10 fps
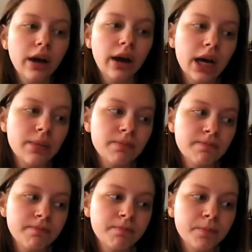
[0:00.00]

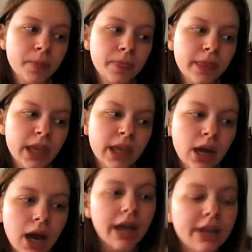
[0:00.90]

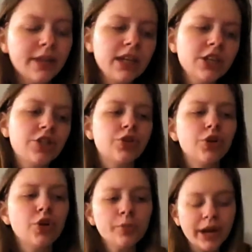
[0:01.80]
I think it's
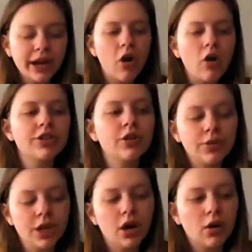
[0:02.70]
true, but I also
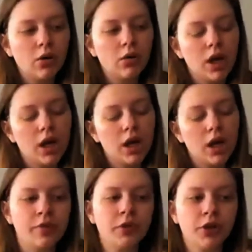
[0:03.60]
know if
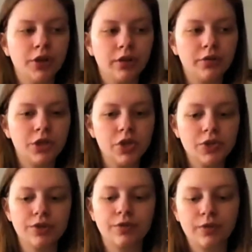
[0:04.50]
you've ever heard of
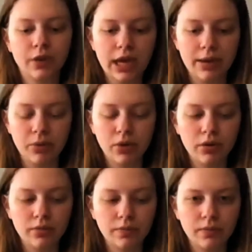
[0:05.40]
Joseph
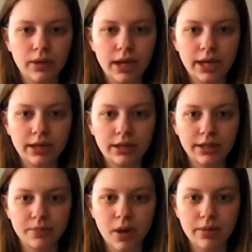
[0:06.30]
Campbell and
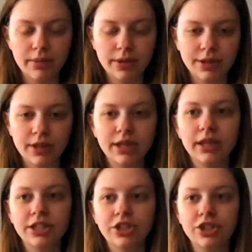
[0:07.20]
his monomyth,
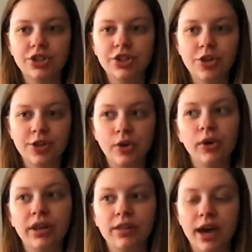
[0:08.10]
it's just the
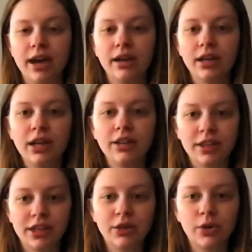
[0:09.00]
theory that
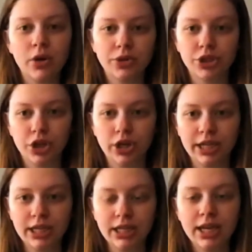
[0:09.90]
the hero's
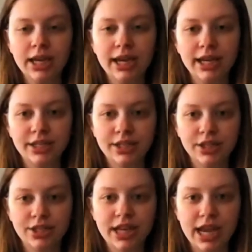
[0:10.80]
journey is
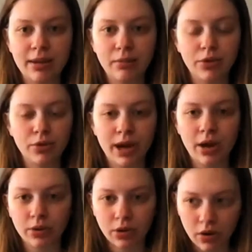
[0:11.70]
the same
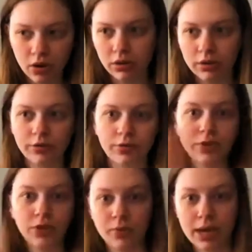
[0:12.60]
throughout all of
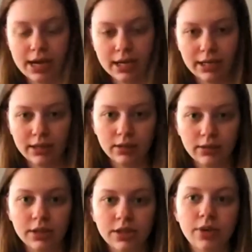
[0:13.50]
humanity.
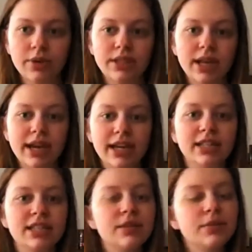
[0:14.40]
So it's like
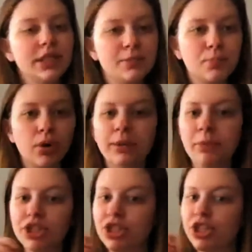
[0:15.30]
it's pretty
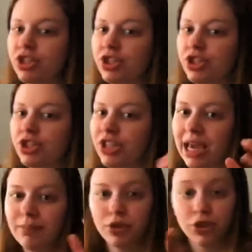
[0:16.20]
much the
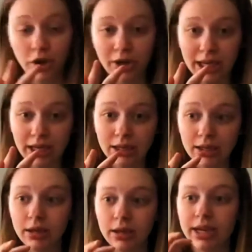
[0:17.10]
same journey
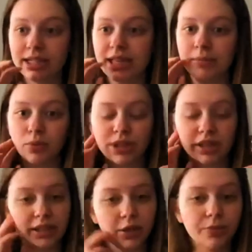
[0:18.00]
except with a
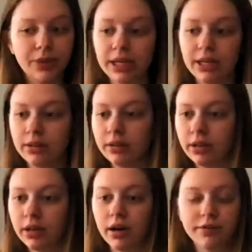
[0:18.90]
little bit
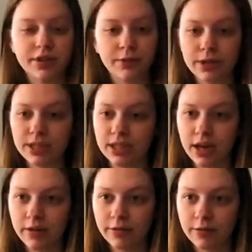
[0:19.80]
of different
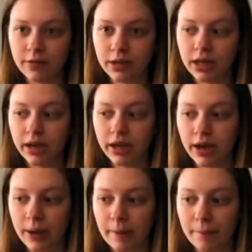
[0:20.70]
stuff
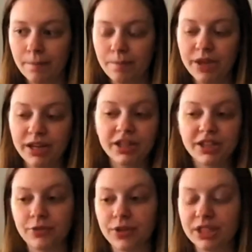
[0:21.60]
and a
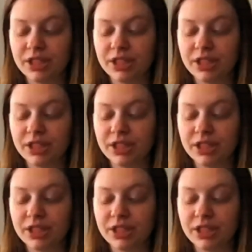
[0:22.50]
different